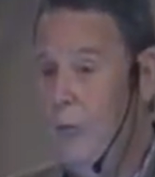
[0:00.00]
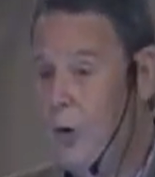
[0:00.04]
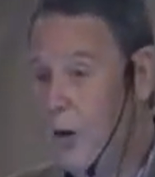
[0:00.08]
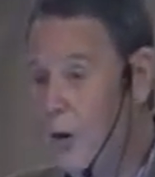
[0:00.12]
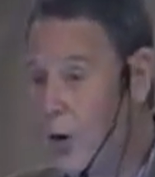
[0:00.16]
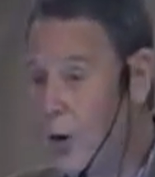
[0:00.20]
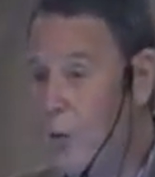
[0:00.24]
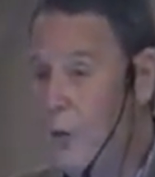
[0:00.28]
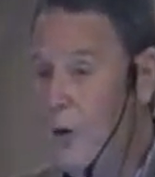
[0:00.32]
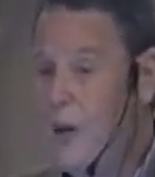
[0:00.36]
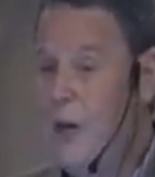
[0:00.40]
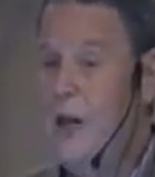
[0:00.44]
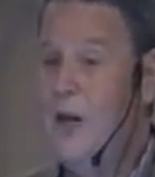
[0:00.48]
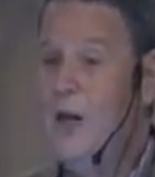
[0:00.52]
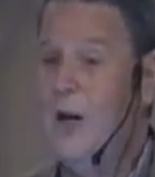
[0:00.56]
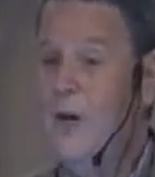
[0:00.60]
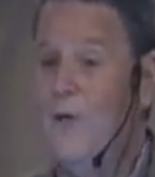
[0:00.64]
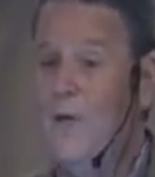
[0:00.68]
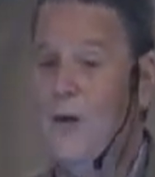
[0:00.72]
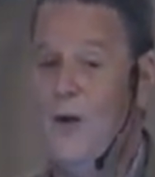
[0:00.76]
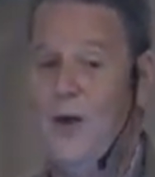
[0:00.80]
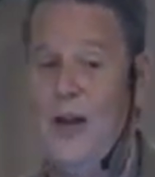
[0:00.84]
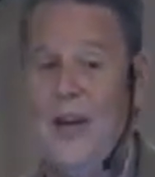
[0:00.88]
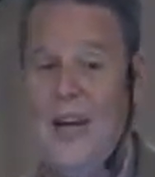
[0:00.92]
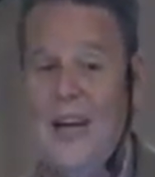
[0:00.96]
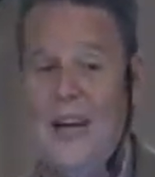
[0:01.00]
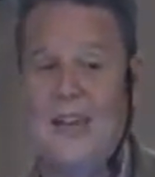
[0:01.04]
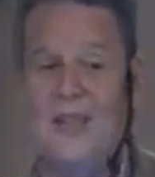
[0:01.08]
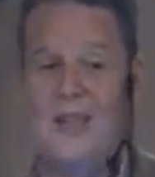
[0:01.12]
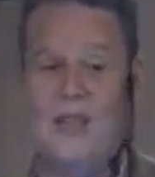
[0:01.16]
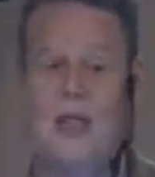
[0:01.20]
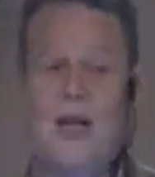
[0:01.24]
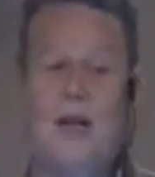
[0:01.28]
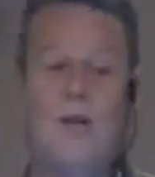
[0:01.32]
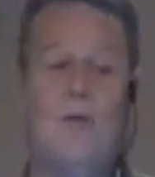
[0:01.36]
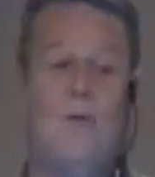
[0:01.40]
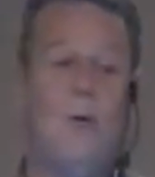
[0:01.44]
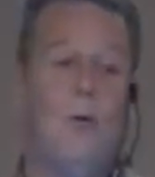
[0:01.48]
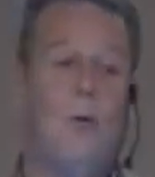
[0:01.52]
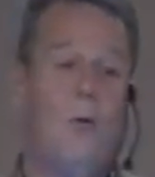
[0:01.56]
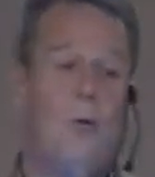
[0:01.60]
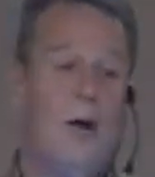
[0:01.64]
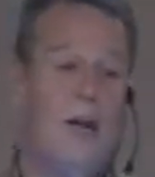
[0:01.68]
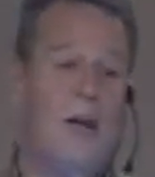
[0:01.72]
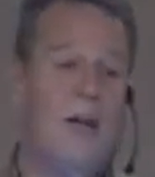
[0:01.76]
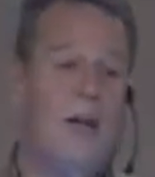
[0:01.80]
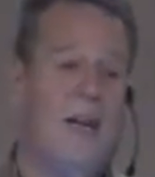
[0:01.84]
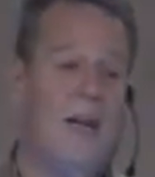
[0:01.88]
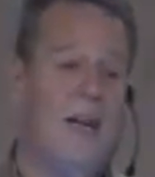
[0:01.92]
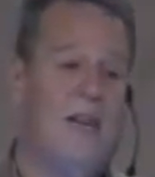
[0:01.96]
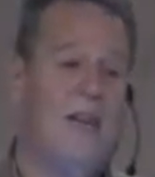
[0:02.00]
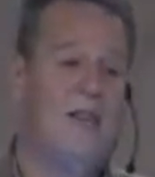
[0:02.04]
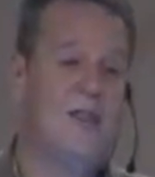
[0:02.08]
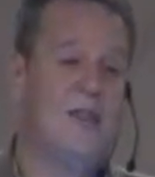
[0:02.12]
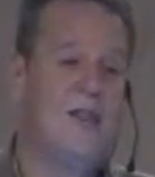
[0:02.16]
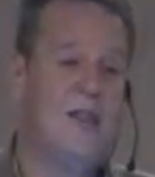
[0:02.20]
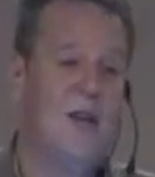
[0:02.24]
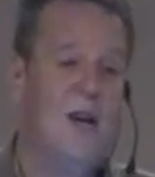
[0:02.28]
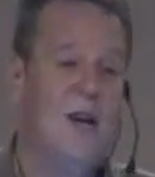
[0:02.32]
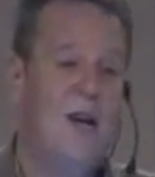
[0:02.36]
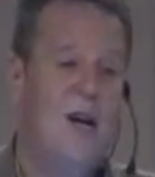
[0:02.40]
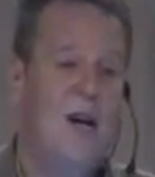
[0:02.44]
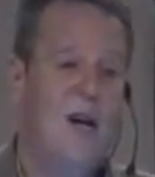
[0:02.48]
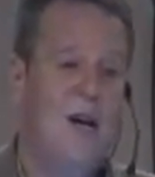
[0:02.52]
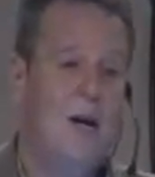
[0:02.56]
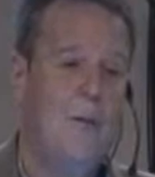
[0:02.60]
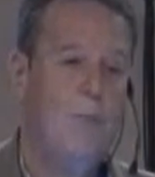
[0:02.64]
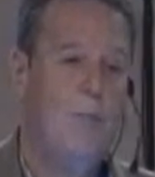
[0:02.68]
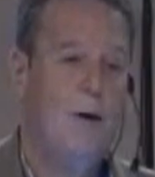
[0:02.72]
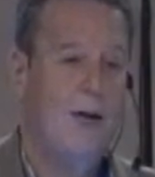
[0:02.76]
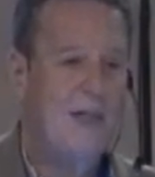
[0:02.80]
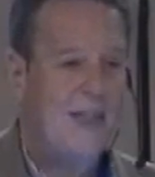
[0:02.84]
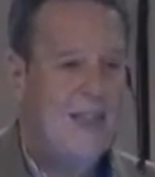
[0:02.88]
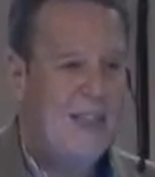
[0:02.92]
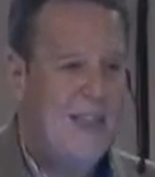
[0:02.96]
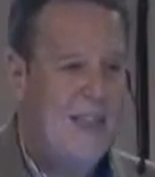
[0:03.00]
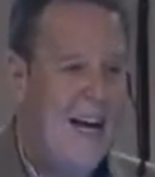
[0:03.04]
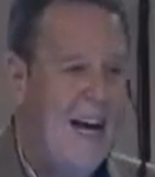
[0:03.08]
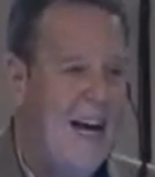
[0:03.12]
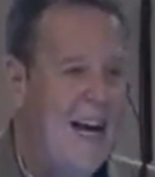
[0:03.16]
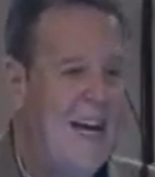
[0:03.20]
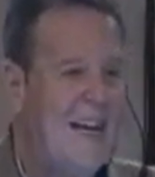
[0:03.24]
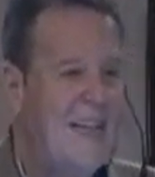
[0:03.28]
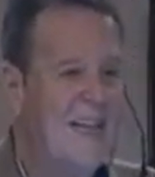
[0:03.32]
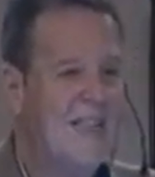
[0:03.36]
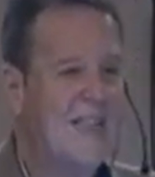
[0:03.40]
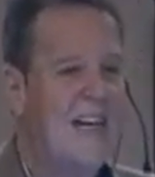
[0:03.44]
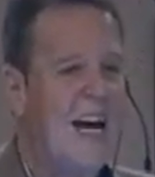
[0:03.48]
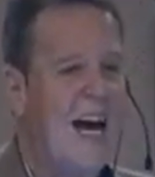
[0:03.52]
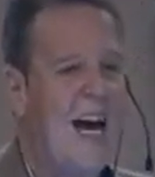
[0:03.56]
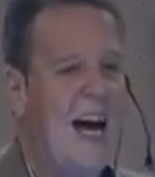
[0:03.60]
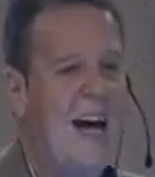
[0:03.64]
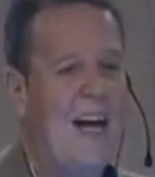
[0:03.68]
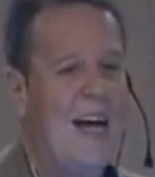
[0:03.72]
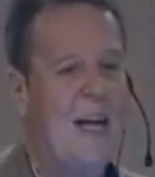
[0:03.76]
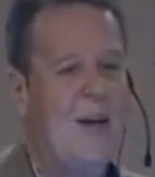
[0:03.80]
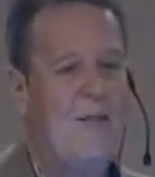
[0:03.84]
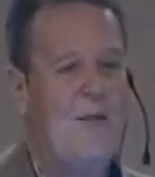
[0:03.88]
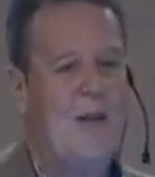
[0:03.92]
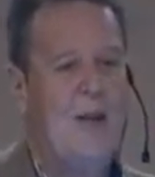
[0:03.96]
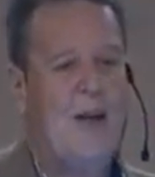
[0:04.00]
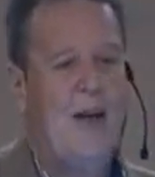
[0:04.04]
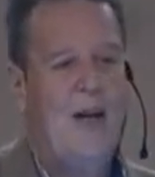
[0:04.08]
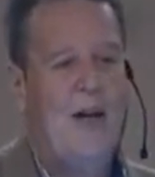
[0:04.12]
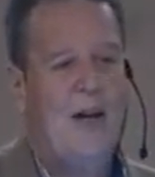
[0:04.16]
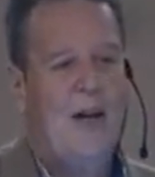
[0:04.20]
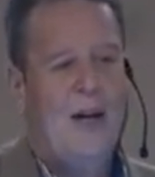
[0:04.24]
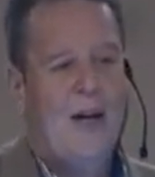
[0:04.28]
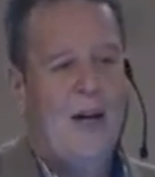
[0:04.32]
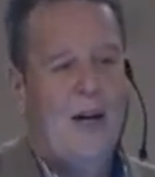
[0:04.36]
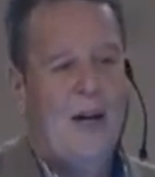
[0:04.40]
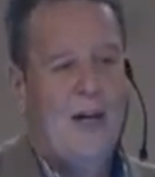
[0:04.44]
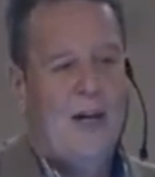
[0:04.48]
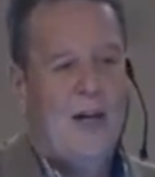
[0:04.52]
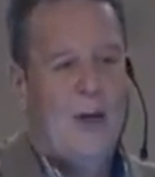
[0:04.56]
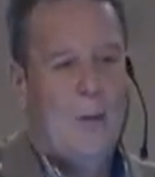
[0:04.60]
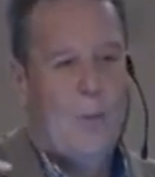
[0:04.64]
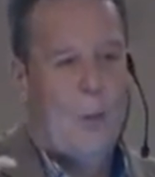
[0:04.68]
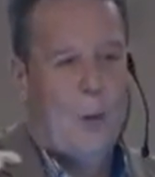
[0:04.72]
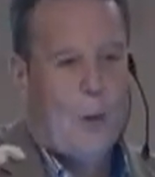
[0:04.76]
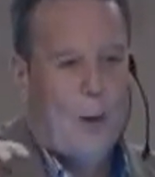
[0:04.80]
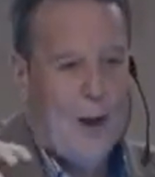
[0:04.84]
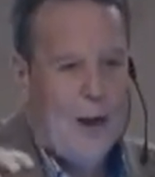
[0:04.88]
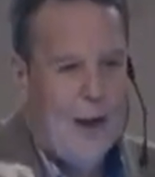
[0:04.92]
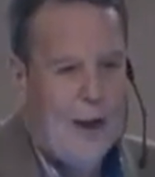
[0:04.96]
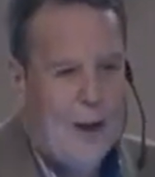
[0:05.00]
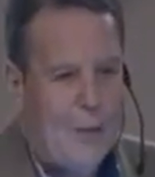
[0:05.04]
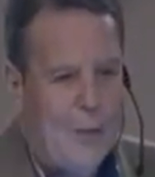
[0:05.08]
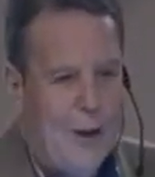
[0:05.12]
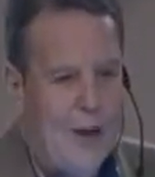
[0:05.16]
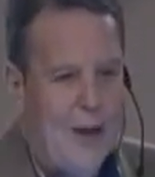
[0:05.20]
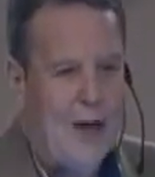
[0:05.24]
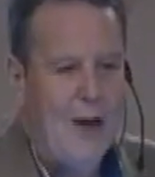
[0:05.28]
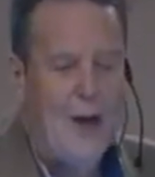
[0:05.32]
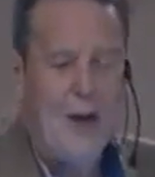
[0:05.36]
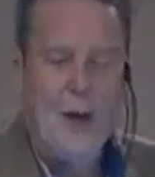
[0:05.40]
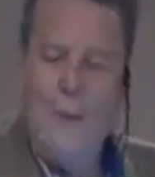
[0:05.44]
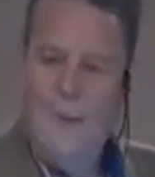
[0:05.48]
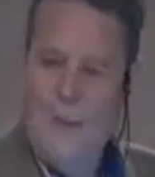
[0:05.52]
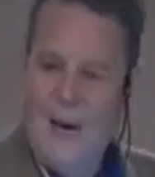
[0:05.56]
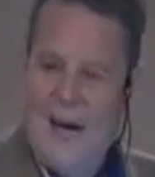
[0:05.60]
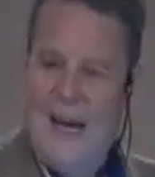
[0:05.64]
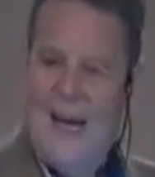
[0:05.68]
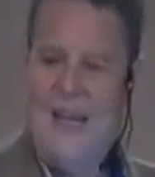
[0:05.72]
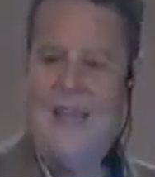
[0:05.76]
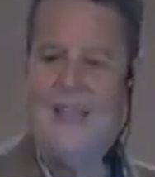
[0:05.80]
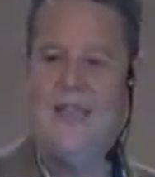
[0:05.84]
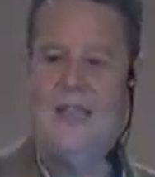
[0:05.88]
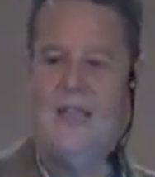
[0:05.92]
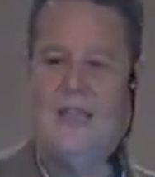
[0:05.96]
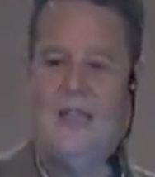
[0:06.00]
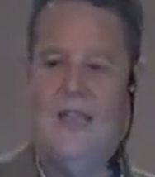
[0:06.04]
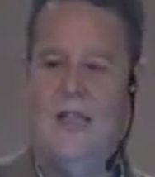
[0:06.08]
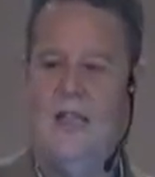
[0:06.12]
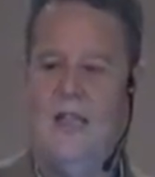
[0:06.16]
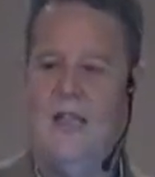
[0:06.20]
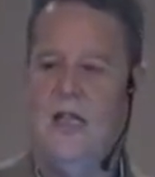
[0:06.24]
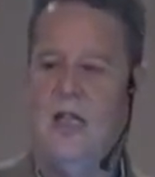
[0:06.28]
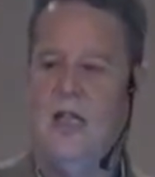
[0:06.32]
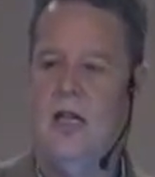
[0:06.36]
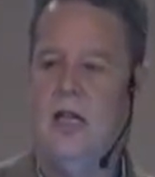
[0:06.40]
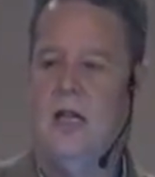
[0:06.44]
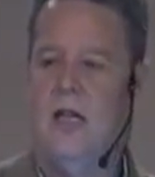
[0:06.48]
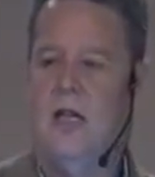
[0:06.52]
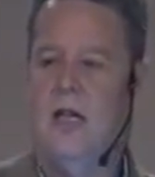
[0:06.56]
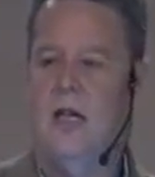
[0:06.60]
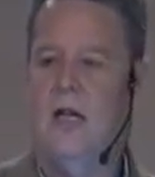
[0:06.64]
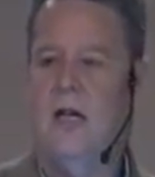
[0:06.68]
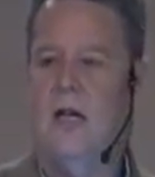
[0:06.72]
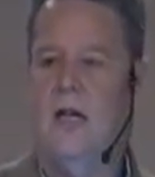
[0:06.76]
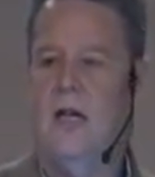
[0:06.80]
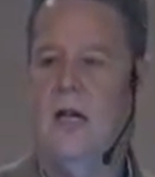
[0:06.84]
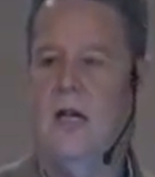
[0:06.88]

and we're going to be here for the next several weeks. But today is kind of the, the preliminary message